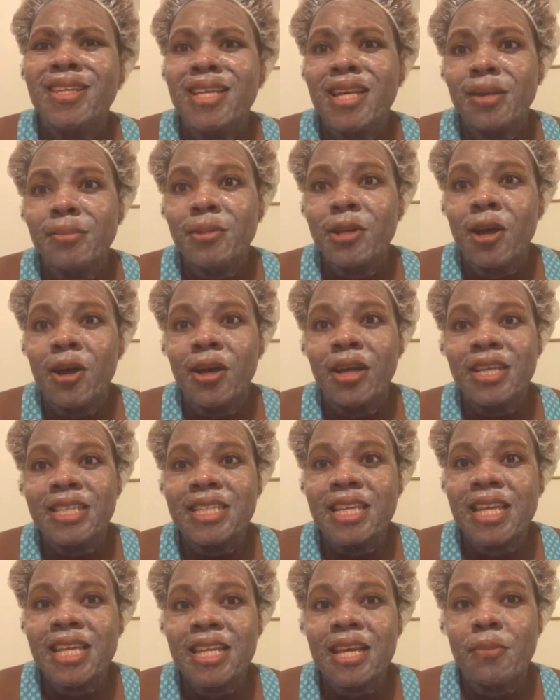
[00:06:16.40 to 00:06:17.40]
the damn dog
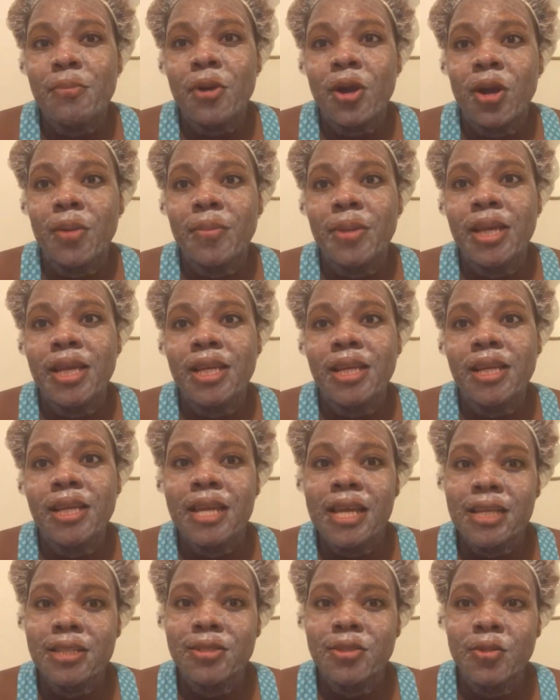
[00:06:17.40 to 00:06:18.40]
is in the apartment
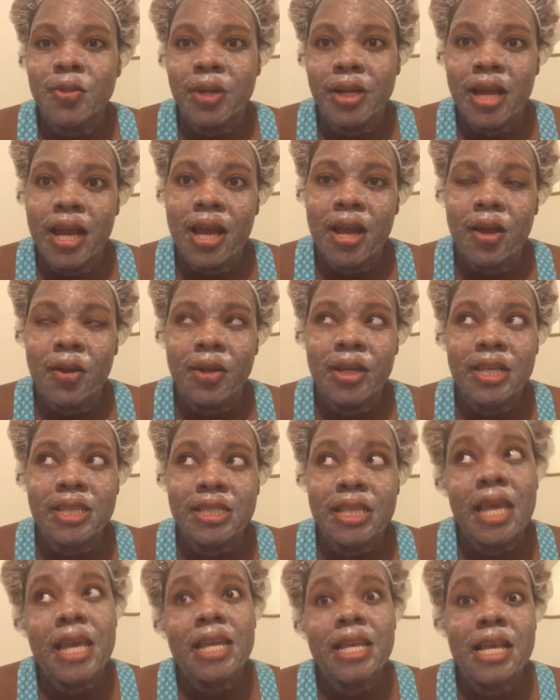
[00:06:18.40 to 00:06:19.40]
next door now.
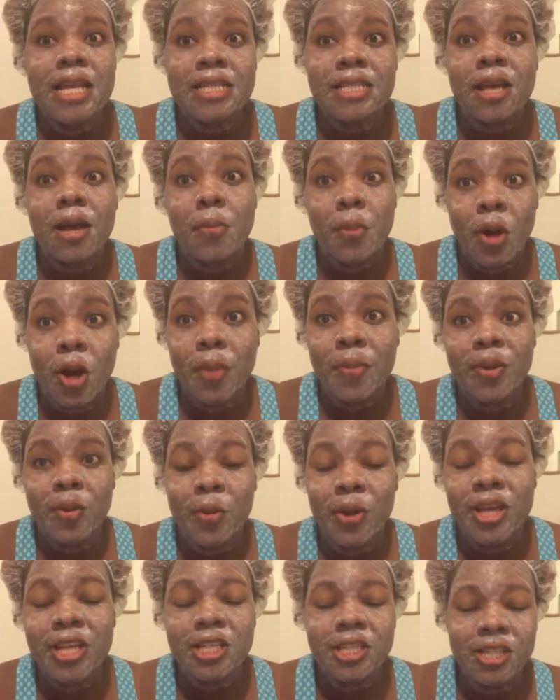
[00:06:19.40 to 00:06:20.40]
He's in his apartment
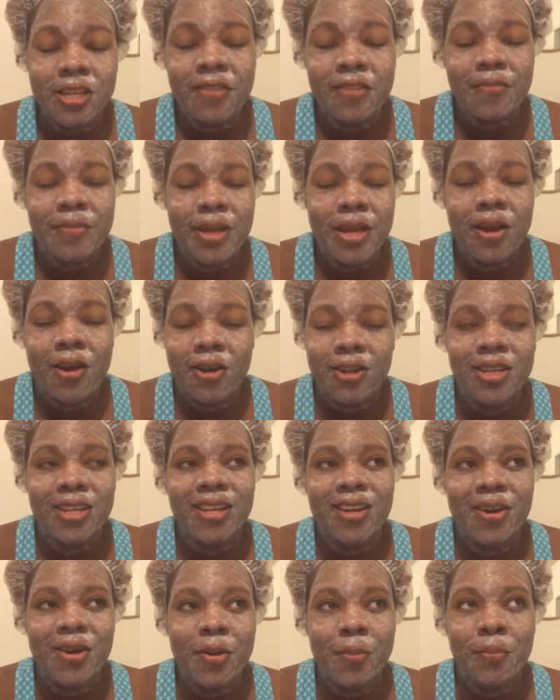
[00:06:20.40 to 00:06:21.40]
where he should have been all
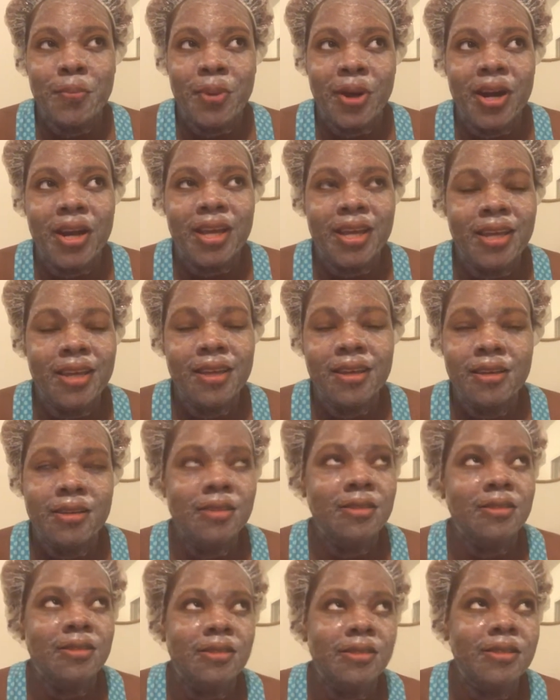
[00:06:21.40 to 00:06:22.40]
along barking.
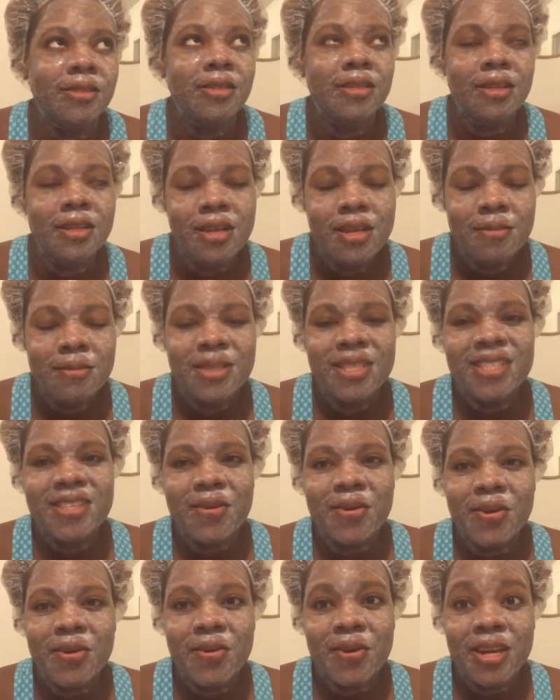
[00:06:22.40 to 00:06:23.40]
Ugh,
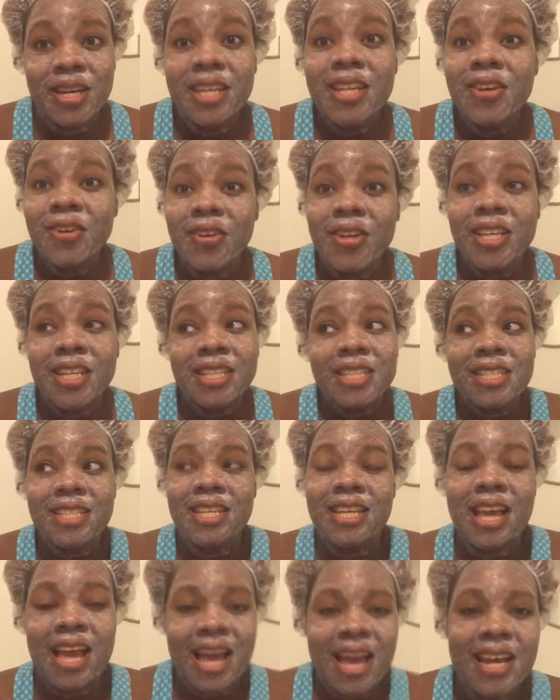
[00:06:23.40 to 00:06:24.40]
so annoyed. Literally, this
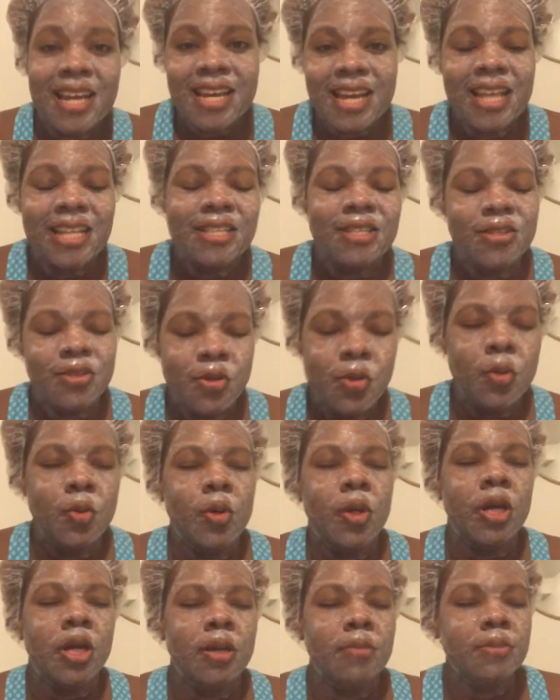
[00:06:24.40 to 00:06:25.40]
the guy next
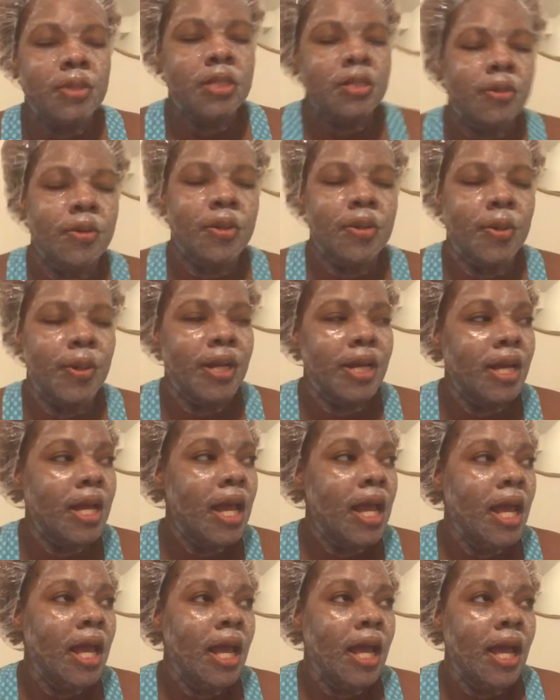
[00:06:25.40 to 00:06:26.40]
door. I'm so annoyed.
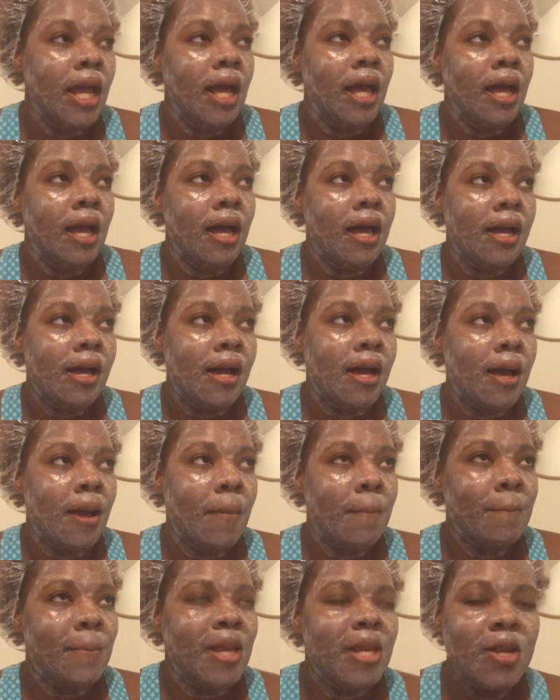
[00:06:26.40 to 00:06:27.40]

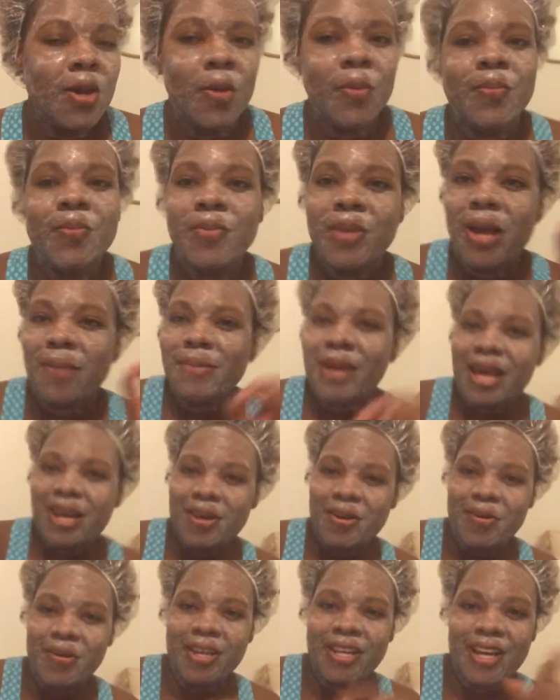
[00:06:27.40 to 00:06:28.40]
Um, no, I'm not
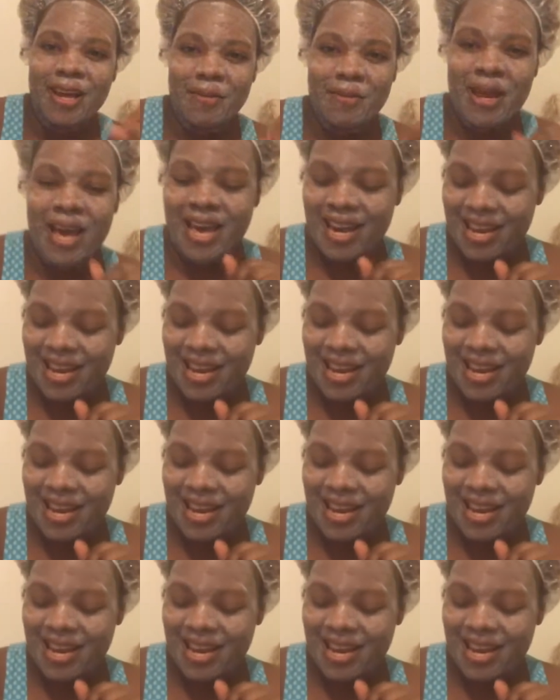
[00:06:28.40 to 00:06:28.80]
annoyed. I'm not,